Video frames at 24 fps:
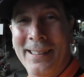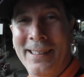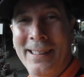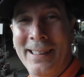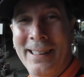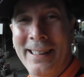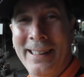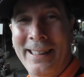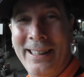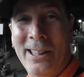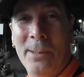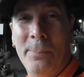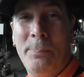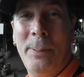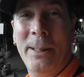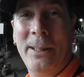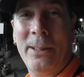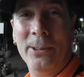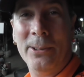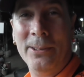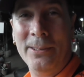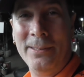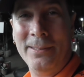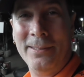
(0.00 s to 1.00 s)
in a
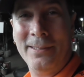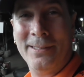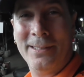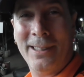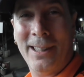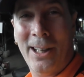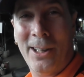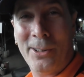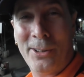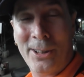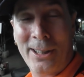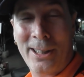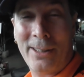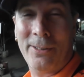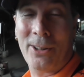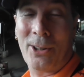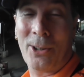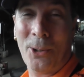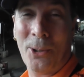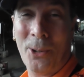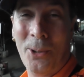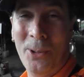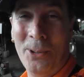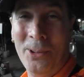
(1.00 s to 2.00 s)
pickle, you know, to give a
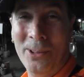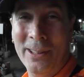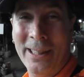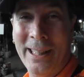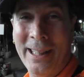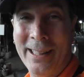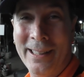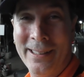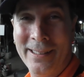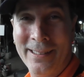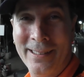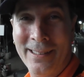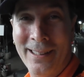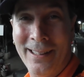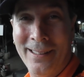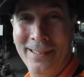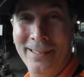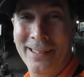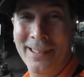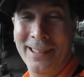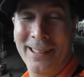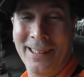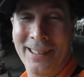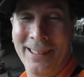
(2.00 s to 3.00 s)
call, and
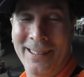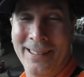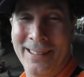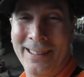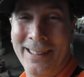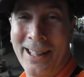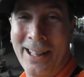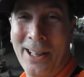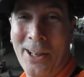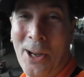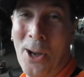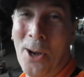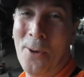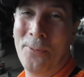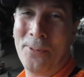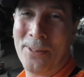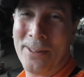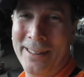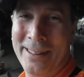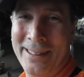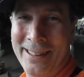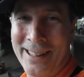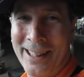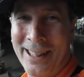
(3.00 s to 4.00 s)

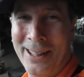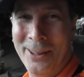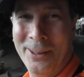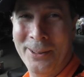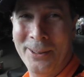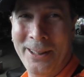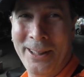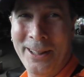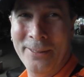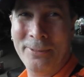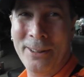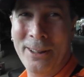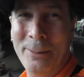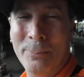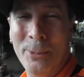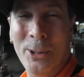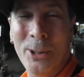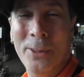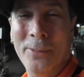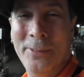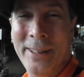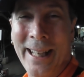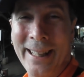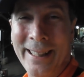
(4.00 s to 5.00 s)
hopefully, you know, if we
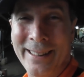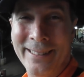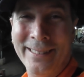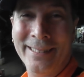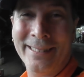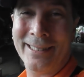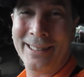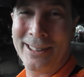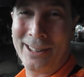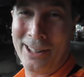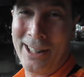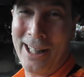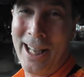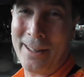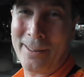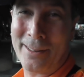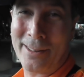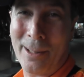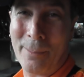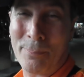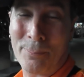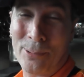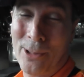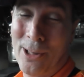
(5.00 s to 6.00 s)
move that to that
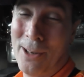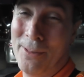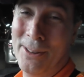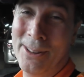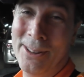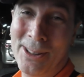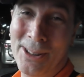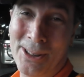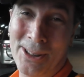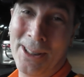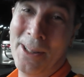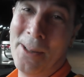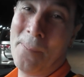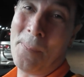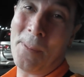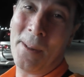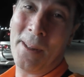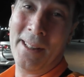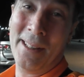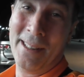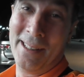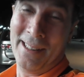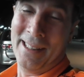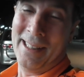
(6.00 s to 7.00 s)
province,
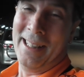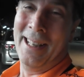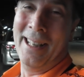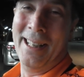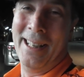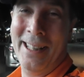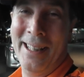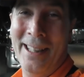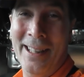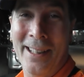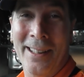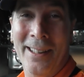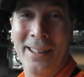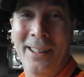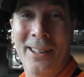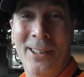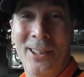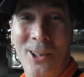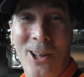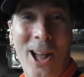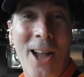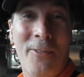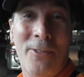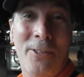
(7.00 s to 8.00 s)

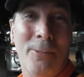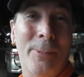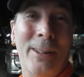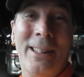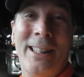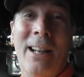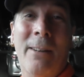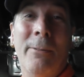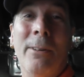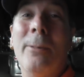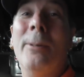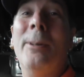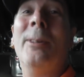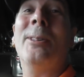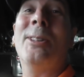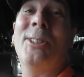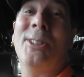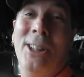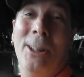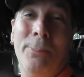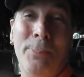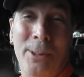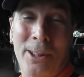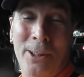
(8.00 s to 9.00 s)
life will become a little
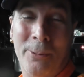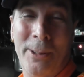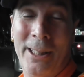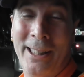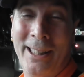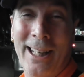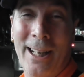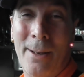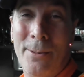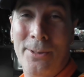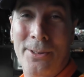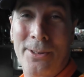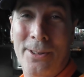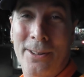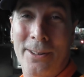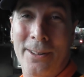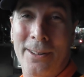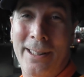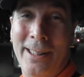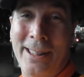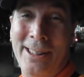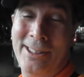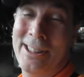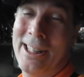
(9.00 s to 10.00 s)
simpler when it comes to
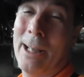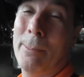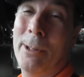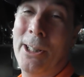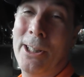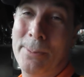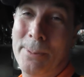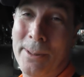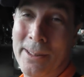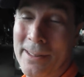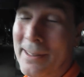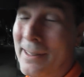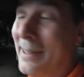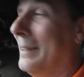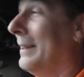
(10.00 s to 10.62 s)
the establishment.